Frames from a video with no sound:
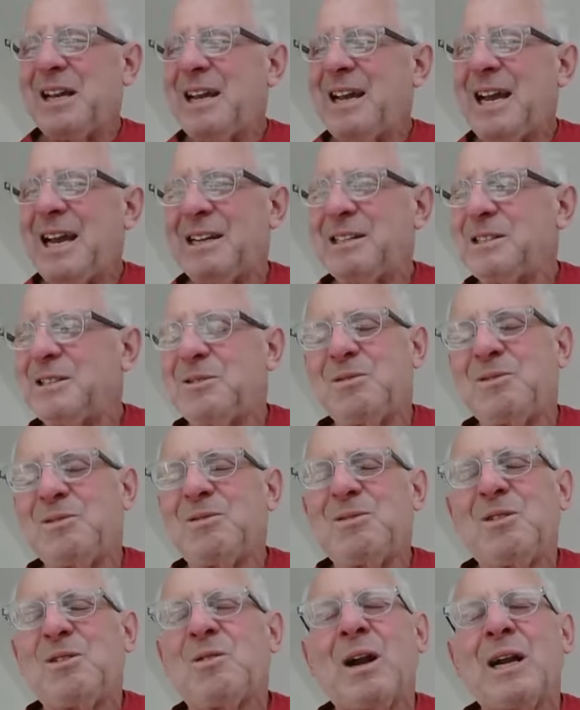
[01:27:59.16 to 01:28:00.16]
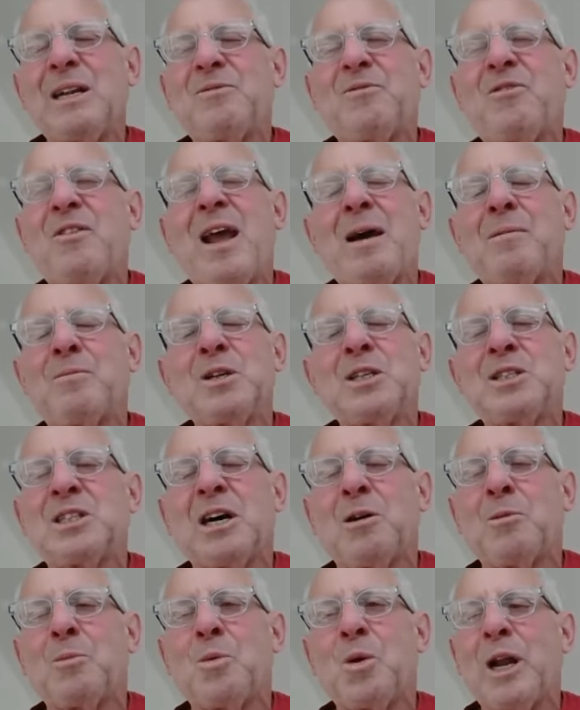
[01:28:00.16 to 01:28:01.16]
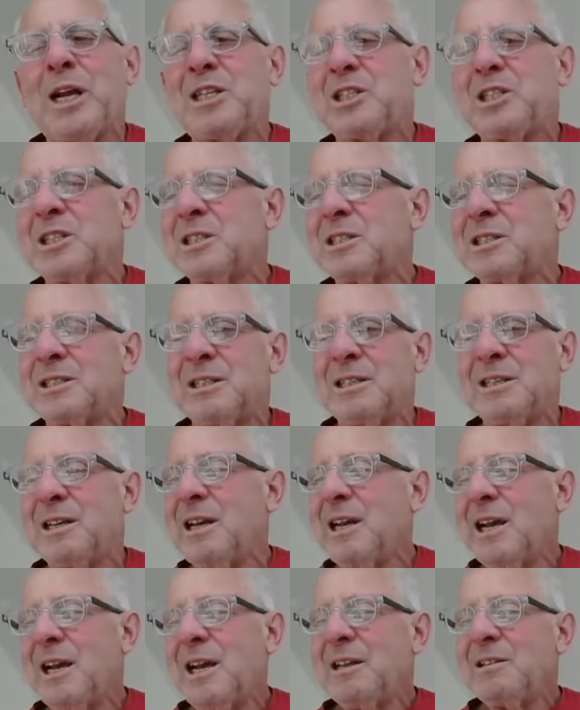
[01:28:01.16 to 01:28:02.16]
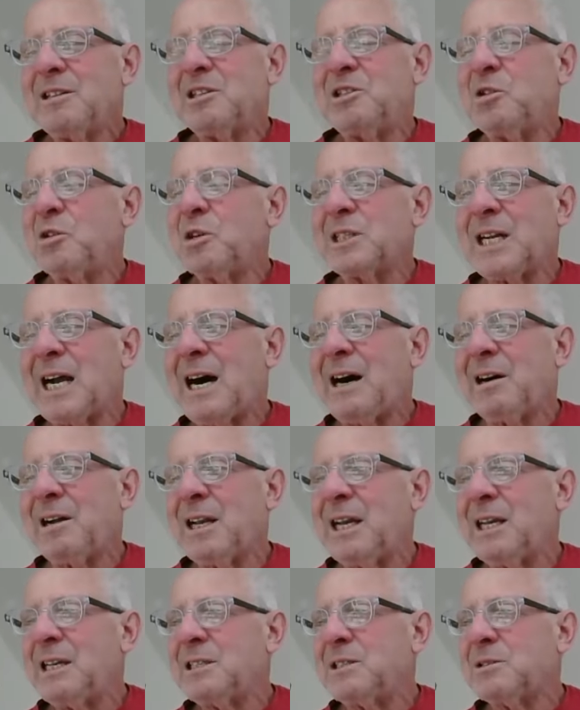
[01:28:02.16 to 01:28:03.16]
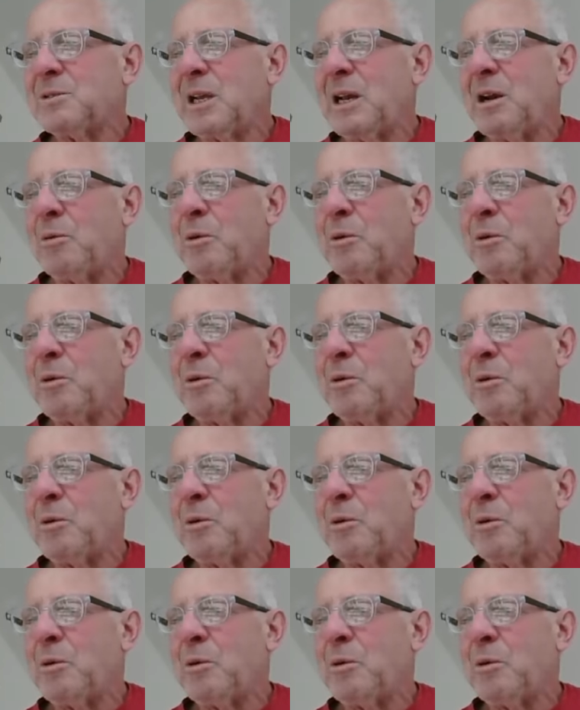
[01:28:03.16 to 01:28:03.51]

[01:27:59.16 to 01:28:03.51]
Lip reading: had great family celebrations, Jewish holidays. You